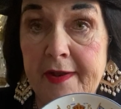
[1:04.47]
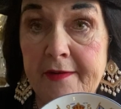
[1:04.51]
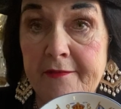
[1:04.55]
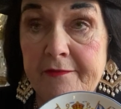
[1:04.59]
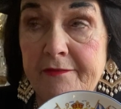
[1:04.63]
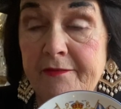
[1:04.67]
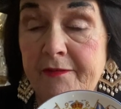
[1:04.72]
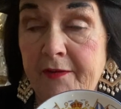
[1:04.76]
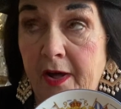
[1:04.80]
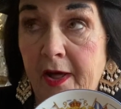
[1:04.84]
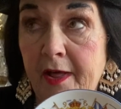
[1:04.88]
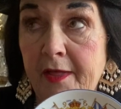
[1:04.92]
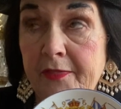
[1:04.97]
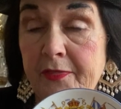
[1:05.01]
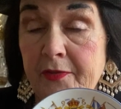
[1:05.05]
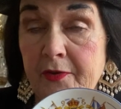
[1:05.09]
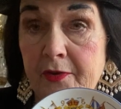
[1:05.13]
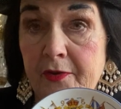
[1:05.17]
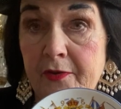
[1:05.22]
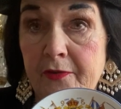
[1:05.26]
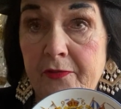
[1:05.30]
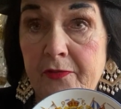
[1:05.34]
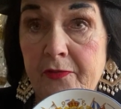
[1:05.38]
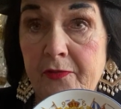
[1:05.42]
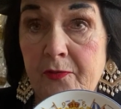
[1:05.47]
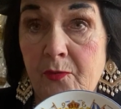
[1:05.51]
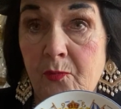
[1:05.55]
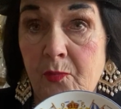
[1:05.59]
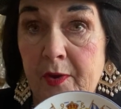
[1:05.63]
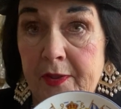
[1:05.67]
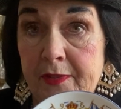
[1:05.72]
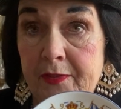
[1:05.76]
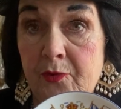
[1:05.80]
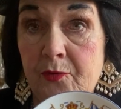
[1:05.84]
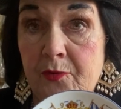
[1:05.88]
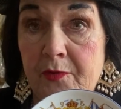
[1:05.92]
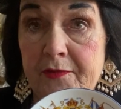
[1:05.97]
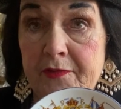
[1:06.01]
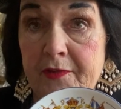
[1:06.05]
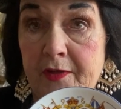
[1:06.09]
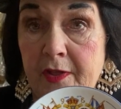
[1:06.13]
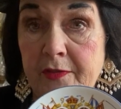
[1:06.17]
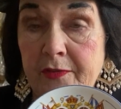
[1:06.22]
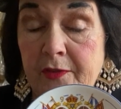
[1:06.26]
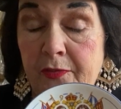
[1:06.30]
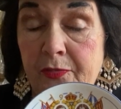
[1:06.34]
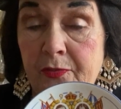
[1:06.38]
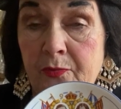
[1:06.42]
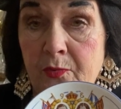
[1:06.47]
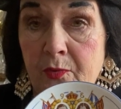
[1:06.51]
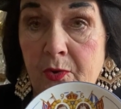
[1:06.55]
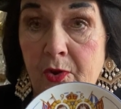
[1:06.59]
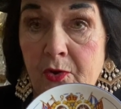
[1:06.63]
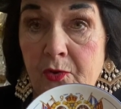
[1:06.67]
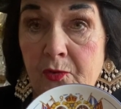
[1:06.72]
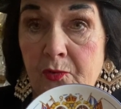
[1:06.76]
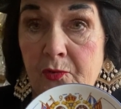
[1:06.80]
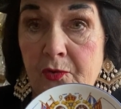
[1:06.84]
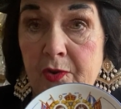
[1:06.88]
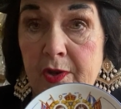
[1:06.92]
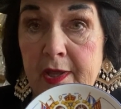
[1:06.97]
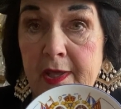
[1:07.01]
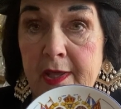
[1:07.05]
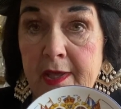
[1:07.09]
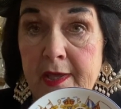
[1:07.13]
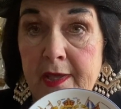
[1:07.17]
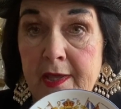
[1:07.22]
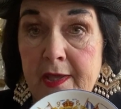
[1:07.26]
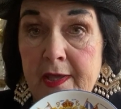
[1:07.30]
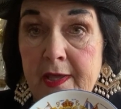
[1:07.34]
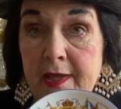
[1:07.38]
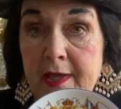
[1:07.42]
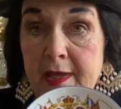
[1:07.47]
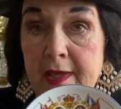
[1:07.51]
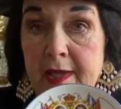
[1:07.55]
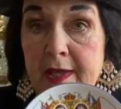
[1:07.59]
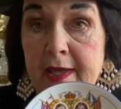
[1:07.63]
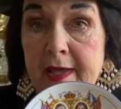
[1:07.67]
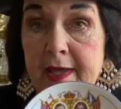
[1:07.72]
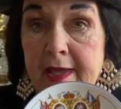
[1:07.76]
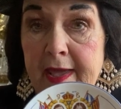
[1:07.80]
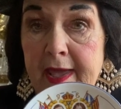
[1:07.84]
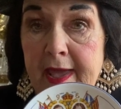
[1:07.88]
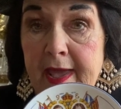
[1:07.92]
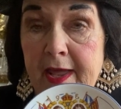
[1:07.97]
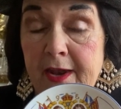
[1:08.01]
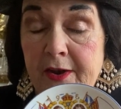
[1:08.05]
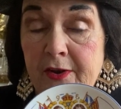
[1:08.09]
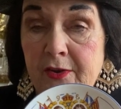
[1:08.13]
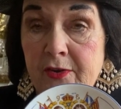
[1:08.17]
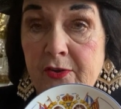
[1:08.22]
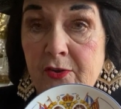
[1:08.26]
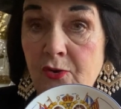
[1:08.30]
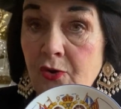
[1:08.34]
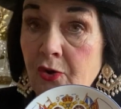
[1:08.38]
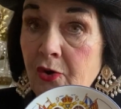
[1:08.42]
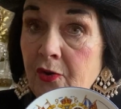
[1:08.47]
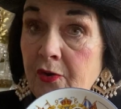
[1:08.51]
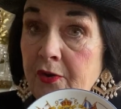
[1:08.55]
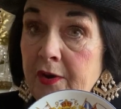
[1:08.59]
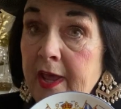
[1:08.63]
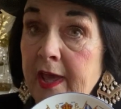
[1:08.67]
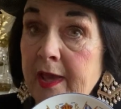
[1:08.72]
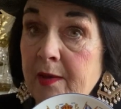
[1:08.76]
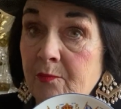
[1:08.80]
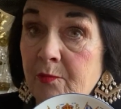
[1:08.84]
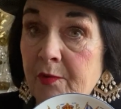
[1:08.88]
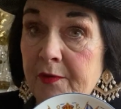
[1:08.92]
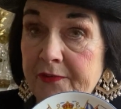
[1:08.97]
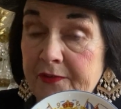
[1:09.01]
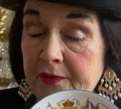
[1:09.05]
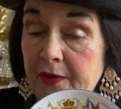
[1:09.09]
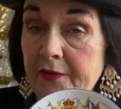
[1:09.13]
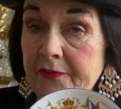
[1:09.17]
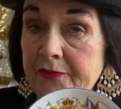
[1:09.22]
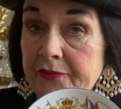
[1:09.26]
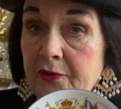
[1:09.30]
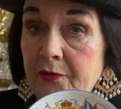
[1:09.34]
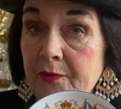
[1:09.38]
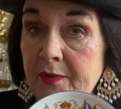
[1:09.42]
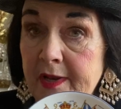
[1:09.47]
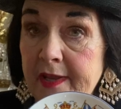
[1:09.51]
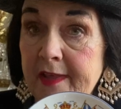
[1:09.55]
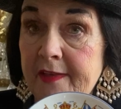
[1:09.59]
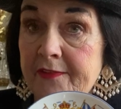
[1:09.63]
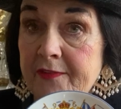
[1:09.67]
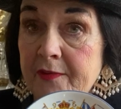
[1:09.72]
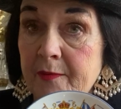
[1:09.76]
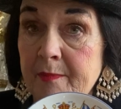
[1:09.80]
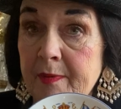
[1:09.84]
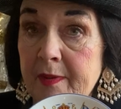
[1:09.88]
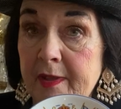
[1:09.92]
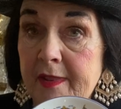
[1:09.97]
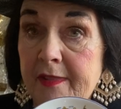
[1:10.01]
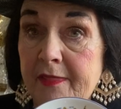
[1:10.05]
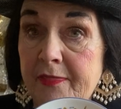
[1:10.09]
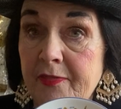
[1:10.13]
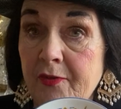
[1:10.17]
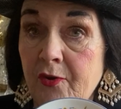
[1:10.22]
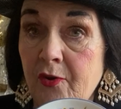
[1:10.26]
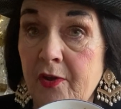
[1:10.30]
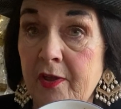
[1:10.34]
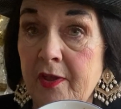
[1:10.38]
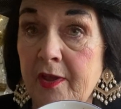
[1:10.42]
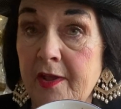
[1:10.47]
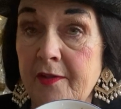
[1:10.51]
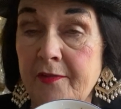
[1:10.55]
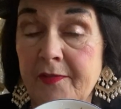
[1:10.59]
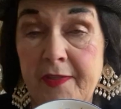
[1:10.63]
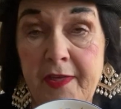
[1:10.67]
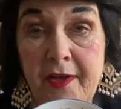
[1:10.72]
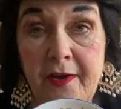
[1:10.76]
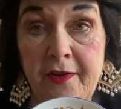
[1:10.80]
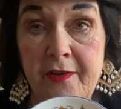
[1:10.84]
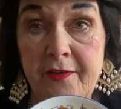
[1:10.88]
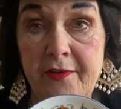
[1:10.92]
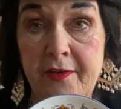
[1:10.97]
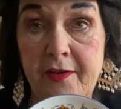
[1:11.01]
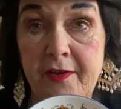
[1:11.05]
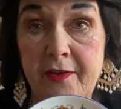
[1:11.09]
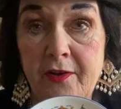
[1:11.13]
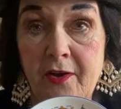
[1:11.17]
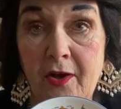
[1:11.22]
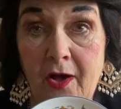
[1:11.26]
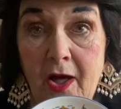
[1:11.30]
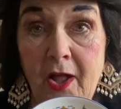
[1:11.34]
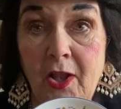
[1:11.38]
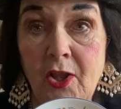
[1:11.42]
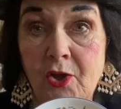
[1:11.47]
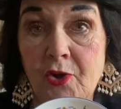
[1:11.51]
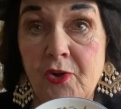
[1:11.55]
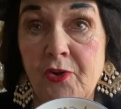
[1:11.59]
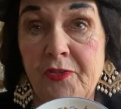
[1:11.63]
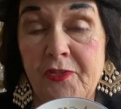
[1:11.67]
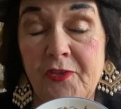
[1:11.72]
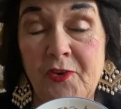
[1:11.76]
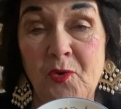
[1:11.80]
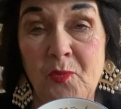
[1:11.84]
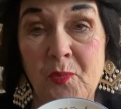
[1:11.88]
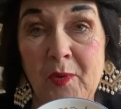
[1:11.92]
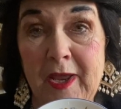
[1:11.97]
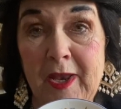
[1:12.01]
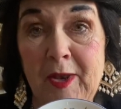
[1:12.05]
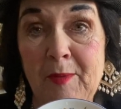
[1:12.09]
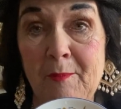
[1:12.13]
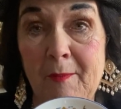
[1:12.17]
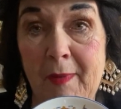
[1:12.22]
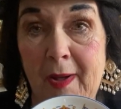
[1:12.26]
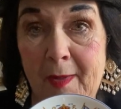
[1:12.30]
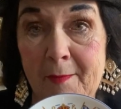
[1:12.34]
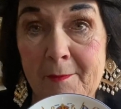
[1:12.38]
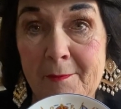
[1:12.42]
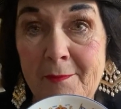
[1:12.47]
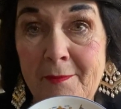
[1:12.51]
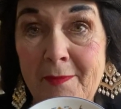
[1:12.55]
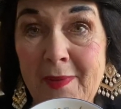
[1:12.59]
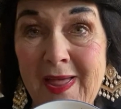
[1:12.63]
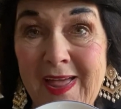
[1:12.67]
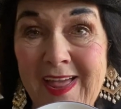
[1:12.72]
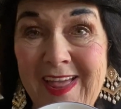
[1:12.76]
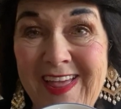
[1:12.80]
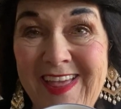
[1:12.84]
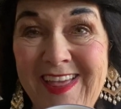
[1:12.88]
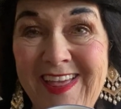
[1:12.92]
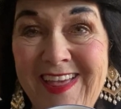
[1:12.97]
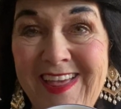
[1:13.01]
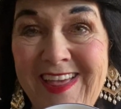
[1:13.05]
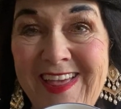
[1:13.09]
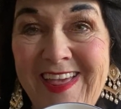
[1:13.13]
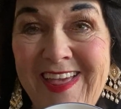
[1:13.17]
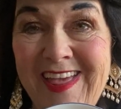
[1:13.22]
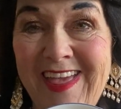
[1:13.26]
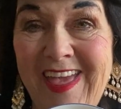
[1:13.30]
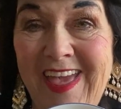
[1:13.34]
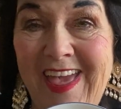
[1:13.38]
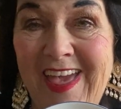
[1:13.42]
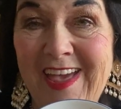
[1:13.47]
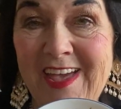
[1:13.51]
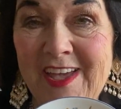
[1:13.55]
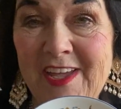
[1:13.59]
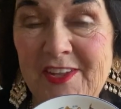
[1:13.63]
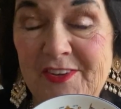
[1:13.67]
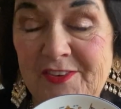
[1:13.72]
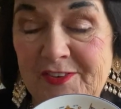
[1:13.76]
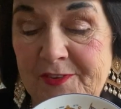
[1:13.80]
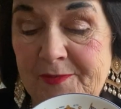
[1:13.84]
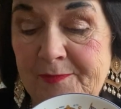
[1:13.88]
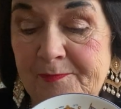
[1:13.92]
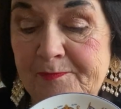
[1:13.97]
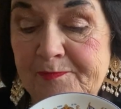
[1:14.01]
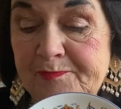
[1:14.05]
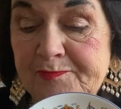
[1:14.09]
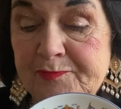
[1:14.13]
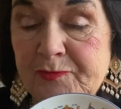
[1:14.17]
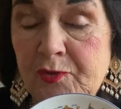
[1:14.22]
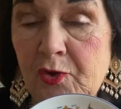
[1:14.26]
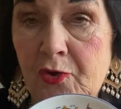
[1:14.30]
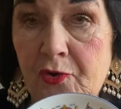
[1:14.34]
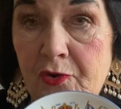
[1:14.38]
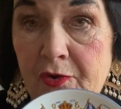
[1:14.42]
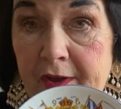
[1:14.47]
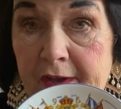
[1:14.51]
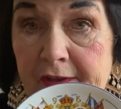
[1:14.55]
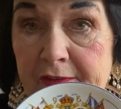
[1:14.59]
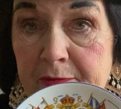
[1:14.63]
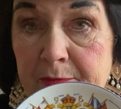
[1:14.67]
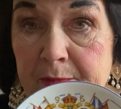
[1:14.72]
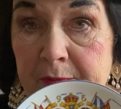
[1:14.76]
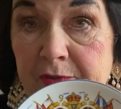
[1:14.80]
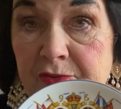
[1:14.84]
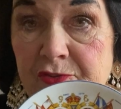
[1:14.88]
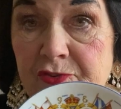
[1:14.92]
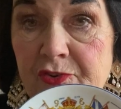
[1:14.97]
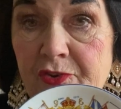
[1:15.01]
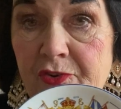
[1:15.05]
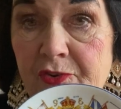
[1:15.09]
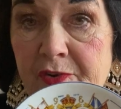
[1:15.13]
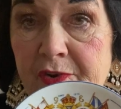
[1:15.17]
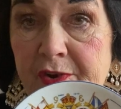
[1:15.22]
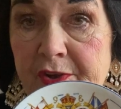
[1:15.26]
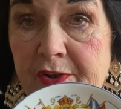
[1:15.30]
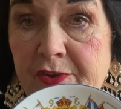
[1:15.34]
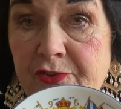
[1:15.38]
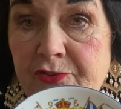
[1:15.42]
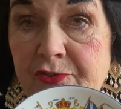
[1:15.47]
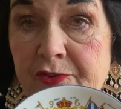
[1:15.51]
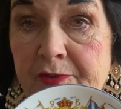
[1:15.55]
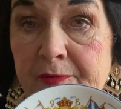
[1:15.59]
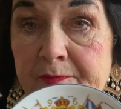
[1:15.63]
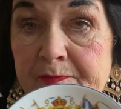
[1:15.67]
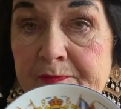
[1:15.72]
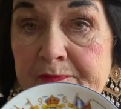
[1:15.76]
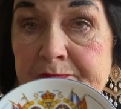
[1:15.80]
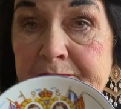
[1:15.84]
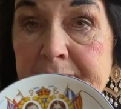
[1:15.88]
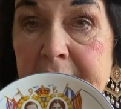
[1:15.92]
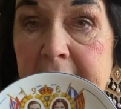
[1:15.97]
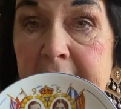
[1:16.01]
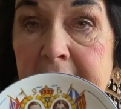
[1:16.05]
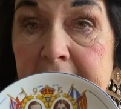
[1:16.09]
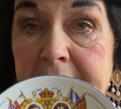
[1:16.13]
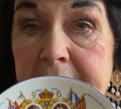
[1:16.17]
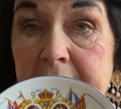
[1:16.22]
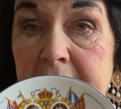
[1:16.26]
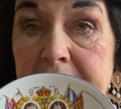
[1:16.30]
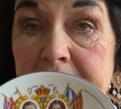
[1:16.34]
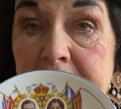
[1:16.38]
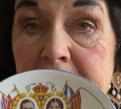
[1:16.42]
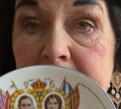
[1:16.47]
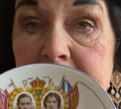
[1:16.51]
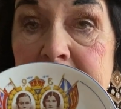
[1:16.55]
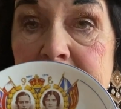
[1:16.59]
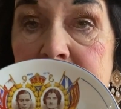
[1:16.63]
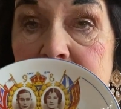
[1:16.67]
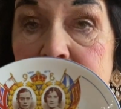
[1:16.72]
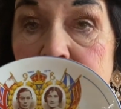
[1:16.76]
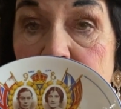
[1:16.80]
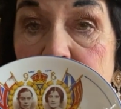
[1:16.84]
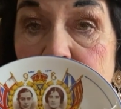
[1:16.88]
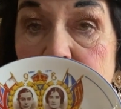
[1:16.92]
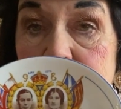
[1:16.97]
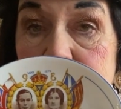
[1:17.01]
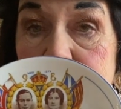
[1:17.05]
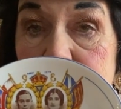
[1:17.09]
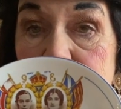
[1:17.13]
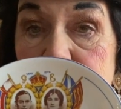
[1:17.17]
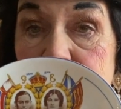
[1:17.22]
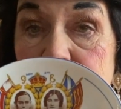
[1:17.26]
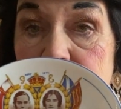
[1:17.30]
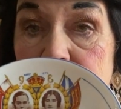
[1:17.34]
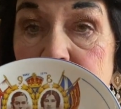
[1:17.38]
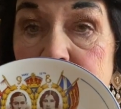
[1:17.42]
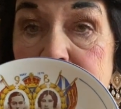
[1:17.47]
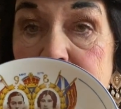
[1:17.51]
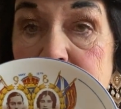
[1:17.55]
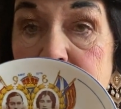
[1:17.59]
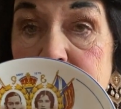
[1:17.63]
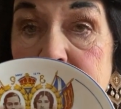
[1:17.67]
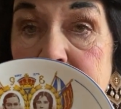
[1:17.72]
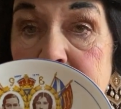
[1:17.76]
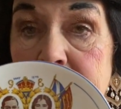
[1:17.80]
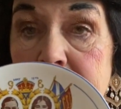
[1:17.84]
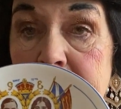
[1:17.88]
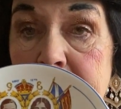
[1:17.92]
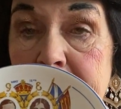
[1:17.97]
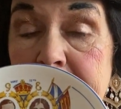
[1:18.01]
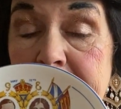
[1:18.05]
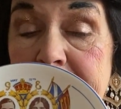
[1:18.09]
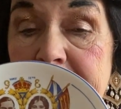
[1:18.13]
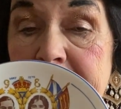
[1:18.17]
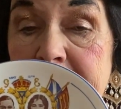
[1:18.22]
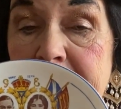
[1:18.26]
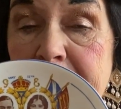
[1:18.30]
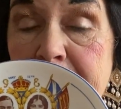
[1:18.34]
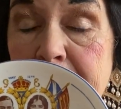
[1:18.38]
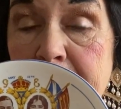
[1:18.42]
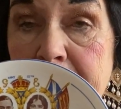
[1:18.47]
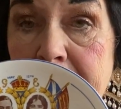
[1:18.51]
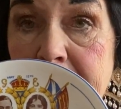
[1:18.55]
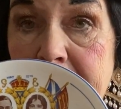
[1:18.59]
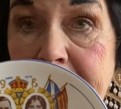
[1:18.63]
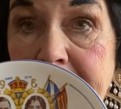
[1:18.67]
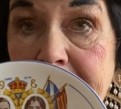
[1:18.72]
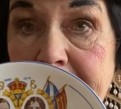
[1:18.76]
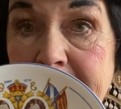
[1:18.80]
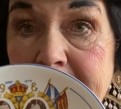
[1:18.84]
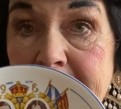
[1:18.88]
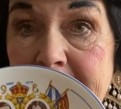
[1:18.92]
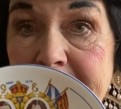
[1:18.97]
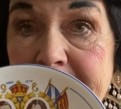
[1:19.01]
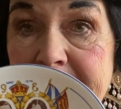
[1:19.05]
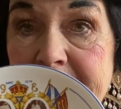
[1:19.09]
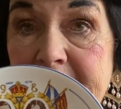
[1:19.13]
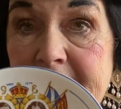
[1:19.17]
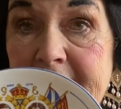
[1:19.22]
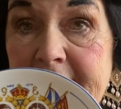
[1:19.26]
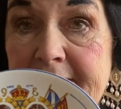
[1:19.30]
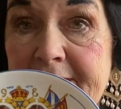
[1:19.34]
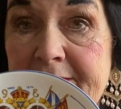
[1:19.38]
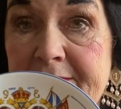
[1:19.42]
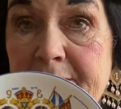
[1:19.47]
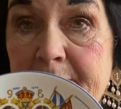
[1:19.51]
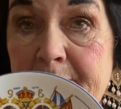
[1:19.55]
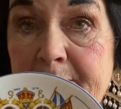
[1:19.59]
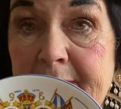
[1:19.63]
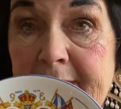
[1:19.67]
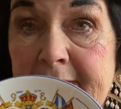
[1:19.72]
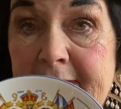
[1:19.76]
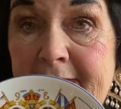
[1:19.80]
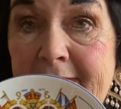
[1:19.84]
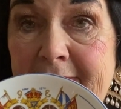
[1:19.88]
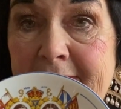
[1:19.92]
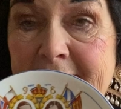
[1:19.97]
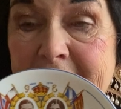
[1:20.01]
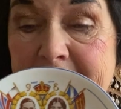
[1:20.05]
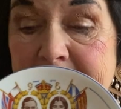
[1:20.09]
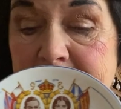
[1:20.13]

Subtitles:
and father, the one who is on the throne, and her name was also Elizabeth, and they call her the Queen Mum, and her husband George, and then the little picture at the bottom, it says Princess Elizabeth,